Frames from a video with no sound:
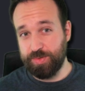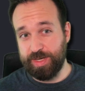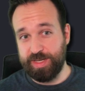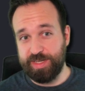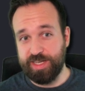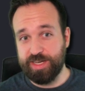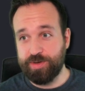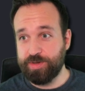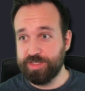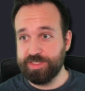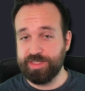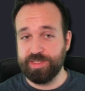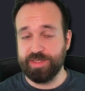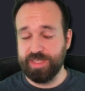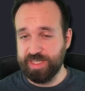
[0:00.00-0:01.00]
any errors,
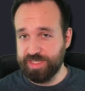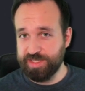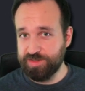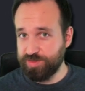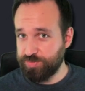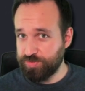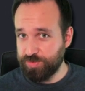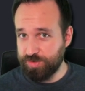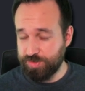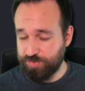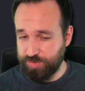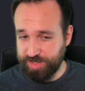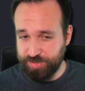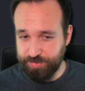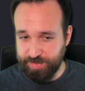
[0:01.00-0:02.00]
that is of course
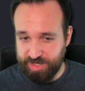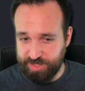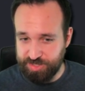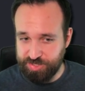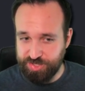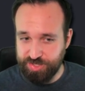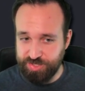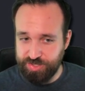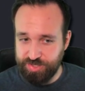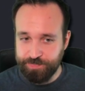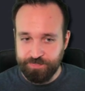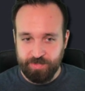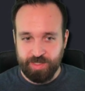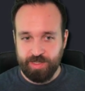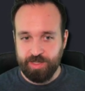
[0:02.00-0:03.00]
recommended to do.
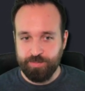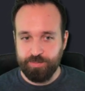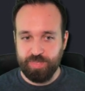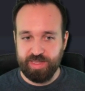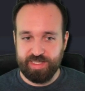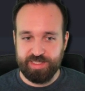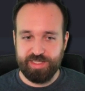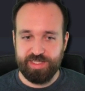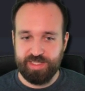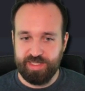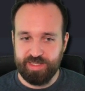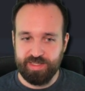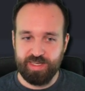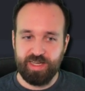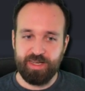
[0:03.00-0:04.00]
But let's
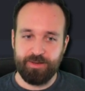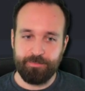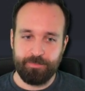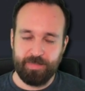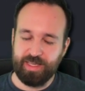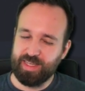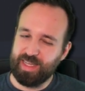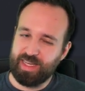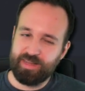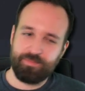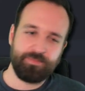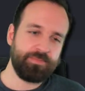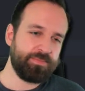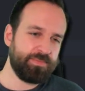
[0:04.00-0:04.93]
see, um, again,